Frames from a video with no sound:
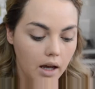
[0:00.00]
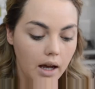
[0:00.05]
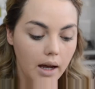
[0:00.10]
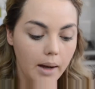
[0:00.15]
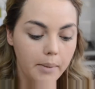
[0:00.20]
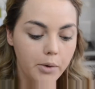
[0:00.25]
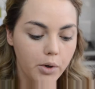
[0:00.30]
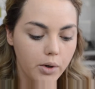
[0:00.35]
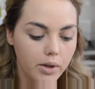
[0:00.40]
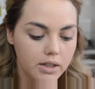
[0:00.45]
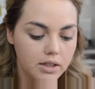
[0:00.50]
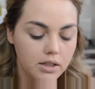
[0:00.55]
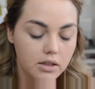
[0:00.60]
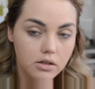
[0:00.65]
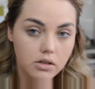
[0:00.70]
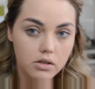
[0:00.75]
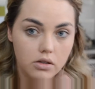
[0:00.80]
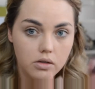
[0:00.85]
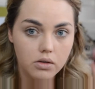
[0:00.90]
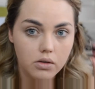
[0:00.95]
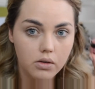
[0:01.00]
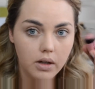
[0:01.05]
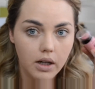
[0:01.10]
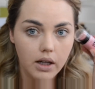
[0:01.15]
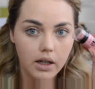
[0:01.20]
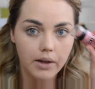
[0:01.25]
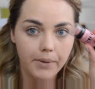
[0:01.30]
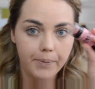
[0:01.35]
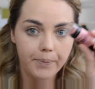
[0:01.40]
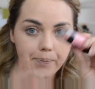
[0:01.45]
I'm going to do
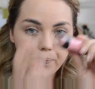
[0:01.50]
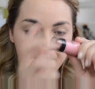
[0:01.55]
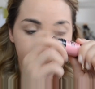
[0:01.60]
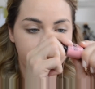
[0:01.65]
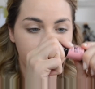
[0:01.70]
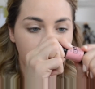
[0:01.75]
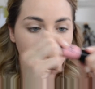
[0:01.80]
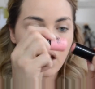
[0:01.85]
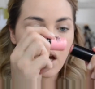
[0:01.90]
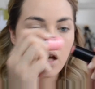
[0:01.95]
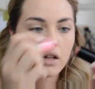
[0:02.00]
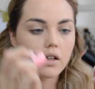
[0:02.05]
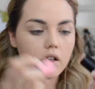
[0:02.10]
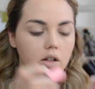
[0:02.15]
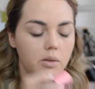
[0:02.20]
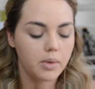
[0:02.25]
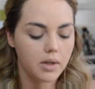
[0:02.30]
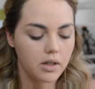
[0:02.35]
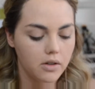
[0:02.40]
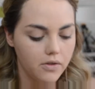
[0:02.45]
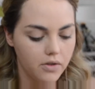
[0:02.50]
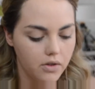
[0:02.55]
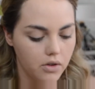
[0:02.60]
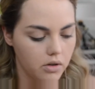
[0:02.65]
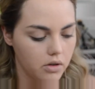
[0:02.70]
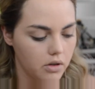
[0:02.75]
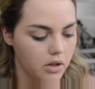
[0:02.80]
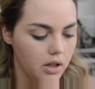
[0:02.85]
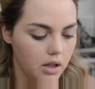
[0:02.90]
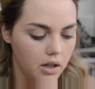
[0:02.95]
a little bit of
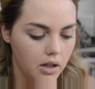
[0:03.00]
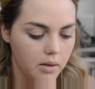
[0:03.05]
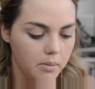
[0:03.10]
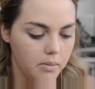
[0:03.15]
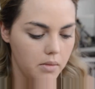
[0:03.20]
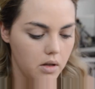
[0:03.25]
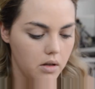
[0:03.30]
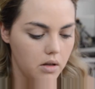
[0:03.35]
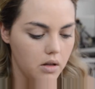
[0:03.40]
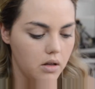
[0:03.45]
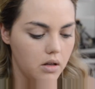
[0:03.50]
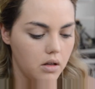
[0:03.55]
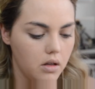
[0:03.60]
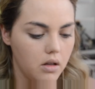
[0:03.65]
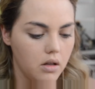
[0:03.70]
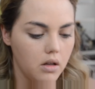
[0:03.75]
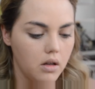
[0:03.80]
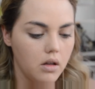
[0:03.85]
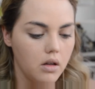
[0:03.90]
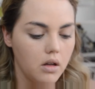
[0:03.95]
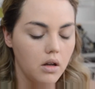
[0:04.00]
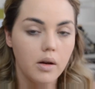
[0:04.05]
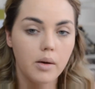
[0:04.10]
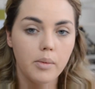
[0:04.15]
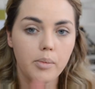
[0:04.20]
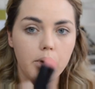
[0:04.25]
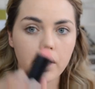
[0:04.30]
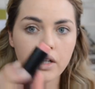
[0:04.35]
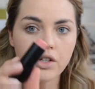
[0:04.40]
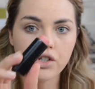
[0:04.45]
cream
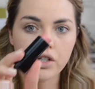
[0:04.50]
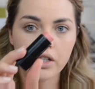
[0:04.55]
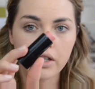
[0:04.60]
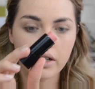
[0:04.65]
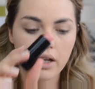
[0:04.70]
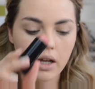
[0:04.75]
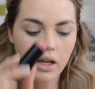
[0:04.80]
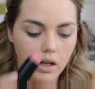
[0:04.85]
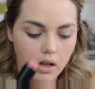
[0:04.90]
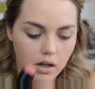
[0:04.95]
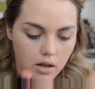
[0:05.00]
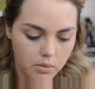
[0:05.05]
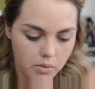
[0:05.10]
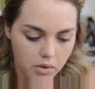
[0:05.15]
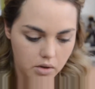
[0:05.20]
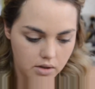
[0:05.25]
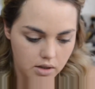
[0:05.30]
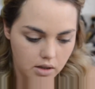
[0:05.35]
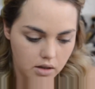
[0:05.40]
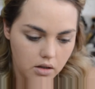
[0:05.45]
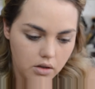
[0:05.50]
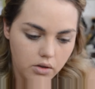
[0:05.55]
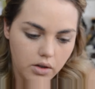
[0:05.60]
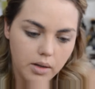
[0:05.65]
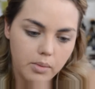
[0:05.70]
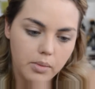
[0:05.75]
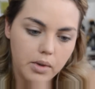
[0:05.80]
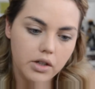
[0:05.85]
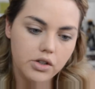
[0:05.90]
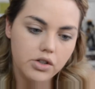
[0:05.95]
blusher, and I'm using the
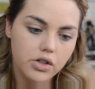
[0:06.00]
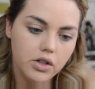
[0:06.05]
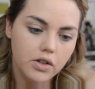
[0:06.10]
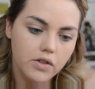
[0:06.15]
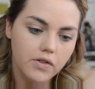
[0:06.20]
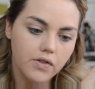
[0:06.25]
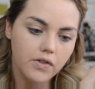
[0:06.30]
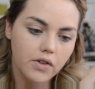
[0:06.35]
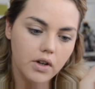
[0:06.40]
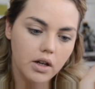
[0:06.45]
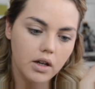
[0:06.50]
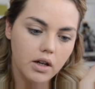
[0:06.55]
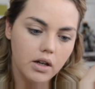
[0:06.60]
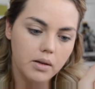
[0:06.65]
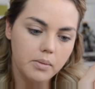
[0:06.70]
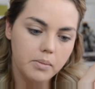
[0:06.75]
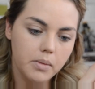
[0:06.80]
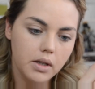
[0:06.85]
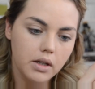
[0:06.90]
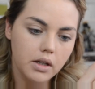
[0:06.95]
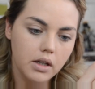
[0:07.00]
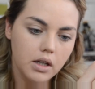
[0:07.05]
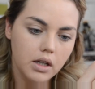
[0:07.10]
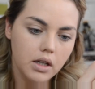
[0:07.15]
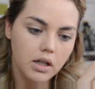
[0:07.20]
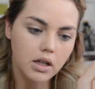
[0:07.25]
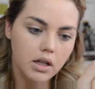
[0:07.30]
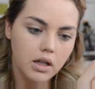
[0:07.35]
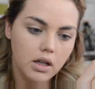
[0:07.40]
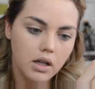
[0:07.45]
cream blusher from
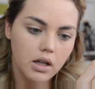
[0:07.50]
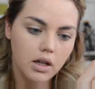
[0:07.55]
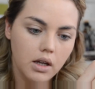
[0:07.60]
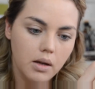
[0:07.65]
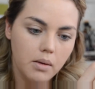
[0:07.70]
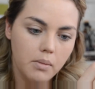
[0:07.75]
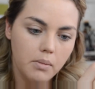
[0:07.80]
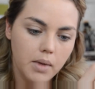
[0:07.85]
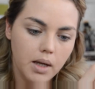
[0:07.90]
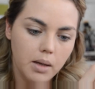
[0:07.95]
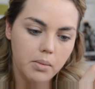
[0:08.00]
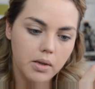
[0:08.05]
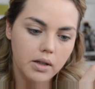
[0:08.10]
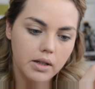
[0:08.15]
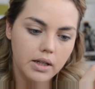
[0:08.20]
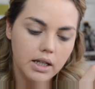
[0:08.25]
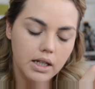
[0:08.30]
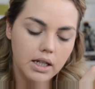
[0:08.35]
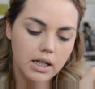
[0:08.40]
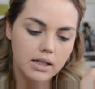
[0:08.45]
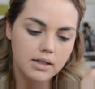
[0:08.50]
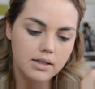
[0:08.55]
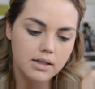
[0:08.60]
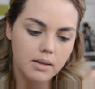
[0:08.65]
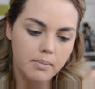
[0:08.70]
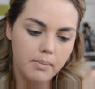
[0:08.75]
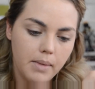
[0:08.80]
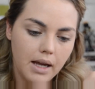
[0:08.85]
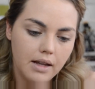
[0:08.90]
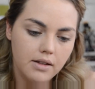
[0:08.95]
Maybelline. It's the
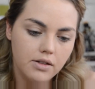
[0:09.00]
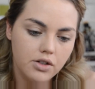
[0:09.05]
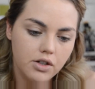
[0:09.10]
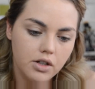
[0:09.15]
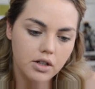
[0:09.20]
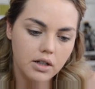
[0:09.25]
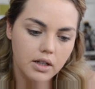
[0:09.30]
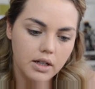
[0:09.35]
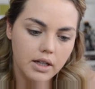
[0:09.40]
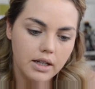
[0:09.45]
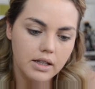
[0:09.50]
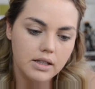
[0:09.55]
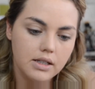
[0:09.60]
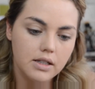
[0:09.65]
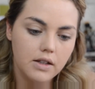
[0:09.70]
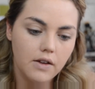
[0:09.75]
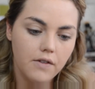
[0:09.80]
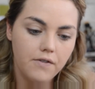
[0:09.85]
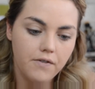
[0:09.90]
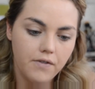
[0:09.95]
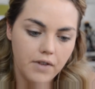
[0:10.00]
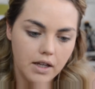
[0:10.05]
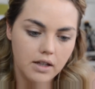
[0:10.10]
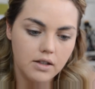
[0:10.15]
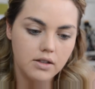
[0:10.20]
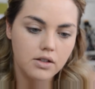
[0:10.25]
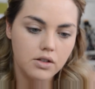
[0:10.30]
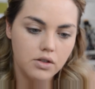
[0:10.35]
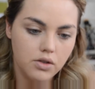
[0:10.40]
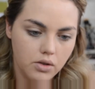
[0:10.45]
Master Glaze Face
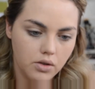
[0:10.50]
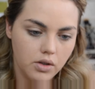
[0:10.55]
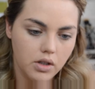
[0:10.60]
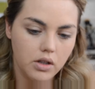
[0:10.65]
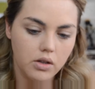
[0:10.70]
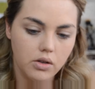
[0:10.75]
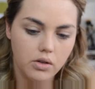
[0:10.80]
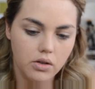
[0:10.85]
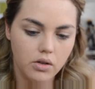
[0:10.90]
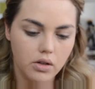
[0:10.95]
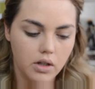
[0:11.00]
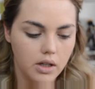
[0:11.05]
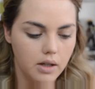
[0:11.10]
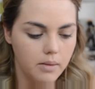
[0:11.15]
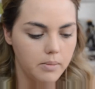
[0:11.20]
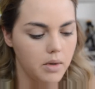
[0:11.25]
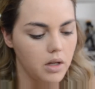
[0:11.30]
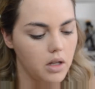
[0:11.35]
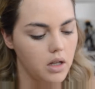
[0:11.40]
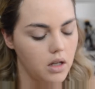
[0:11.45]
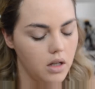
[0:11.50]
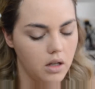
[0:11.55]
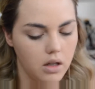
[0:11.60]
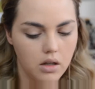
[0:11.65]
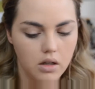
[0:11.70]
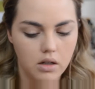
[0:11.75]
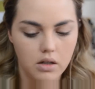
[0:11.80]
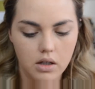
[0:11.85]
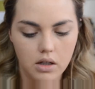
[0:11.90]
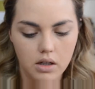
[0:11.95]
Studio Cream,
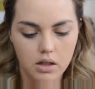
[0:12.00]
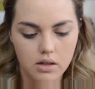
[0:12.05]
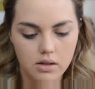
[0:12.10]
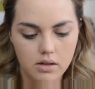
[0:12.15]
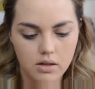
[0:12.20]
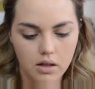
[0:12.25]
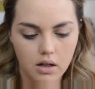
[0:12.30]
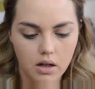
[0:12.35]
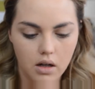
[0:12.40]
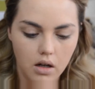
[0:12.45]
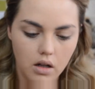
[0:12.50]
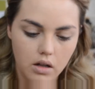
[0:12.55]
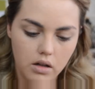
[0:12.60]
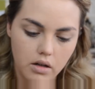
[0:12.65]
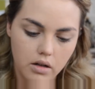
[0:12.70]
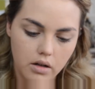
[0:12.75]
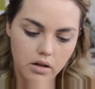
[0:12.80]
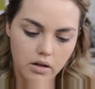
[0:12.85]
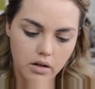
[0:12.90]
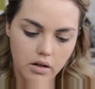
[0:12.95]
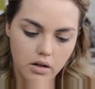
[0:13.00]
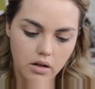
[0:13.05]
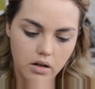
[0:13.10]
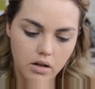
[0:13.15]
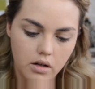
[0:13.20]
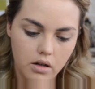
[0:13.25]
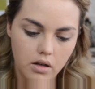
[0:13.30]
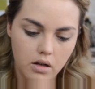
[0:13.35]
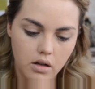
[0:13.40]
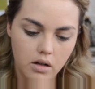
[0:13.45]
and it is in color
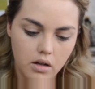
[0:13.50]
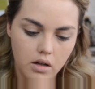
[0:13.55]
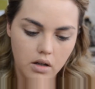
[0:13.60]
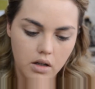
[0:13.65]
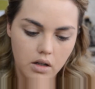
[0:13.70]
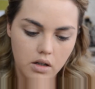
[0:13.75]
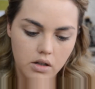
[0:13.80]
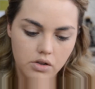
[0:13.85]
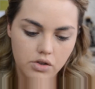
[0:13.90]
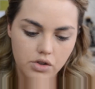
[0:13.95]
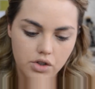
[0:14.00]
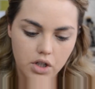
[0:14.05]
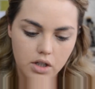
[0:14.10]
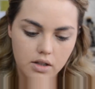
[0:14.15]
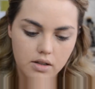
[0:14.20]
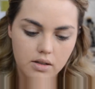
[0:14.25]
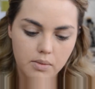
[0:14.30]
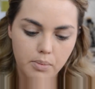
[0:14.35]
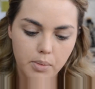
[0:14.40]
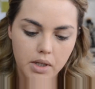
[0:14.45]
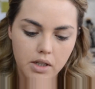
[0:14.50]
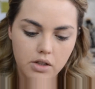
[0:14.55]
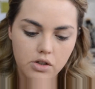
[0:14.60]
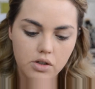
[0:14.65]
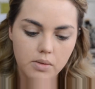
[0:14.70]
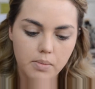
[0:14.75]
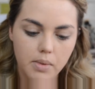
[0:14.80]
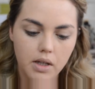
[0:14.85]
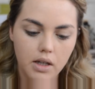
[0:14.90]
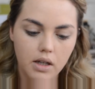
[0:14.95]
Just
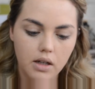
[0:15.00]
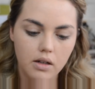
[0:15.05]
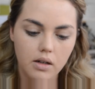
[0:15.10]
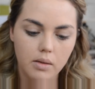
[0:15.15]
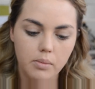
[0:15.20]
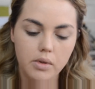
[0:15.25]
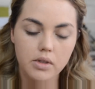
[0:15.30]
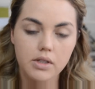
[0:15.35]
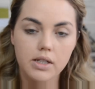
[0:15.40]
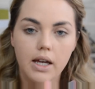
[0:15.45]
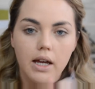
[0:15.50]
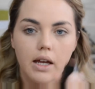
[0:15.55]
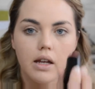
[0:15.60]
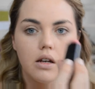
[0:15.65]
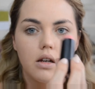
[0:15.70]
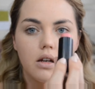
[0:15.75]
Pinched Pink, number 10.